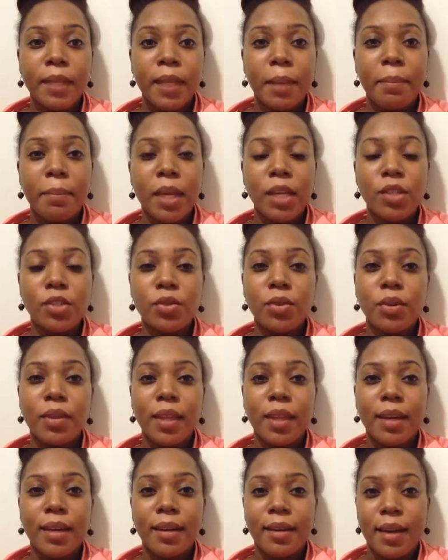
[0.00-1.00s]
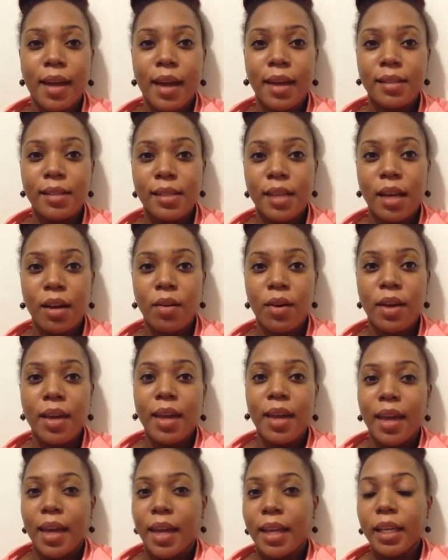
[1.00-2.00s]
make sure that it knocks out
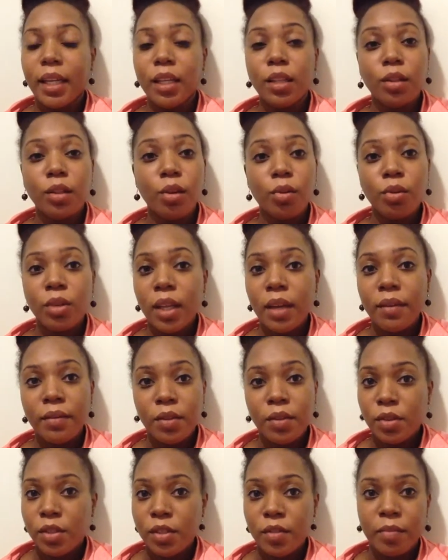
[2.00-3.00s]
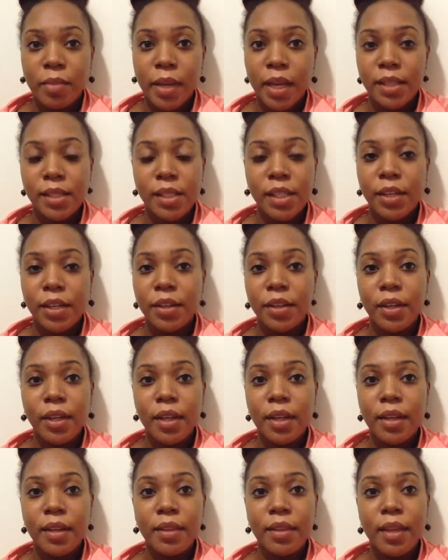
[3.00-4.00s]
any low levels of
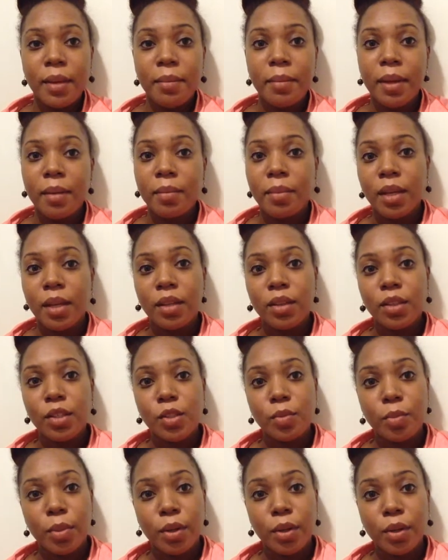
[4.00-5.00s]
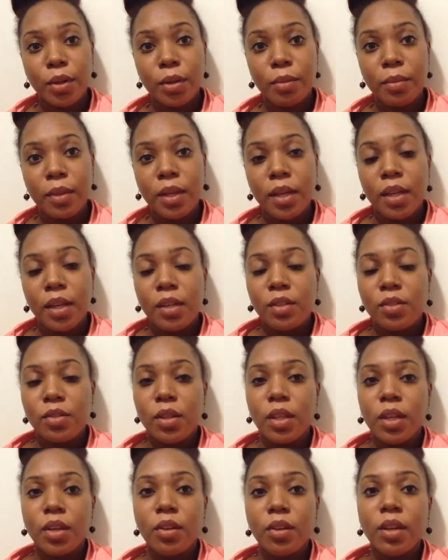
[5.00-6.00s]
bacteria that may be in the sperm, so
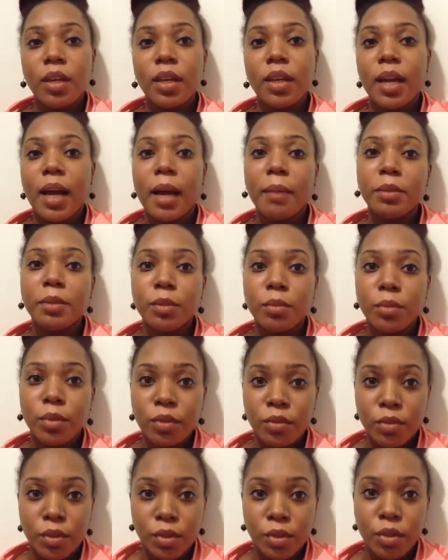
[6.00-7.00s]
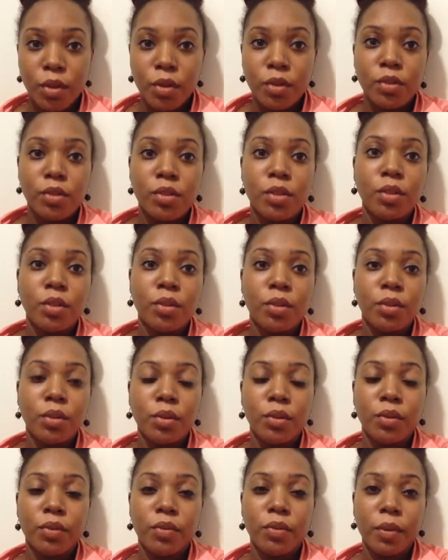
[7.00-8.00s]
that you can get optimal results
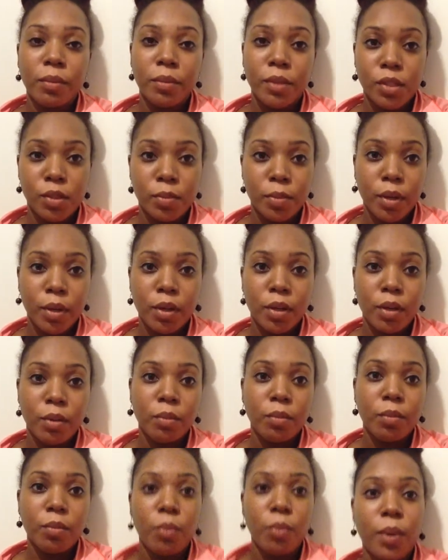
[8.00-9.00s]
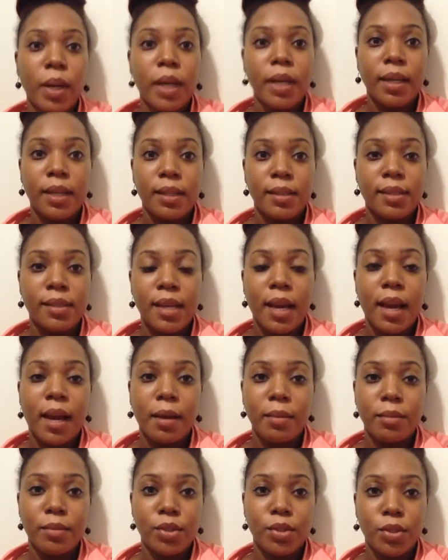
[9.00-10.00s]
from the sperm when it's
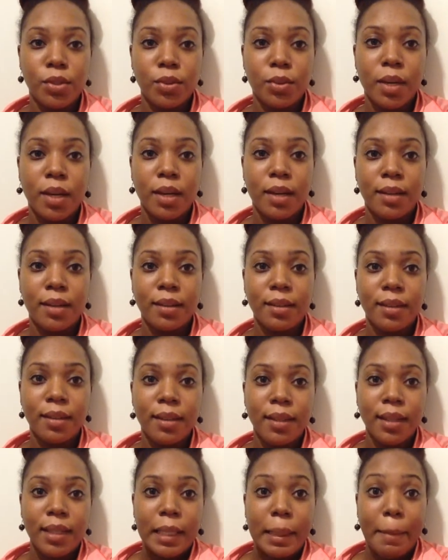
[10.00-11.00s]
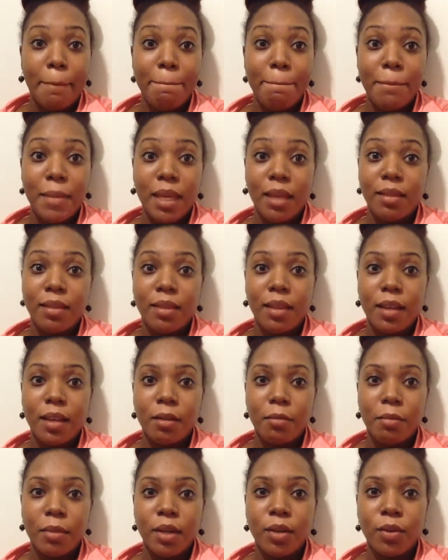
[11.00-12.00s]
time to meet
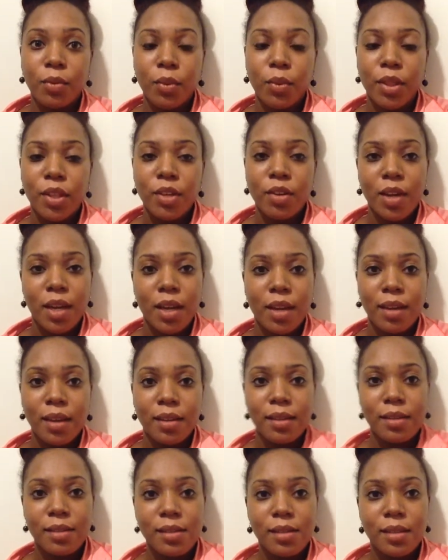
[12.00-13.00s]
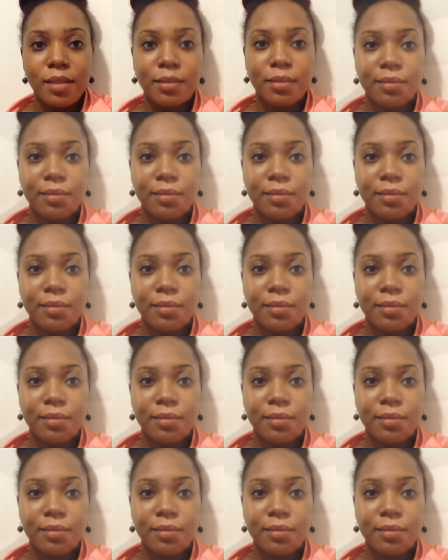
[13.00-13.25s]
them with your eggs.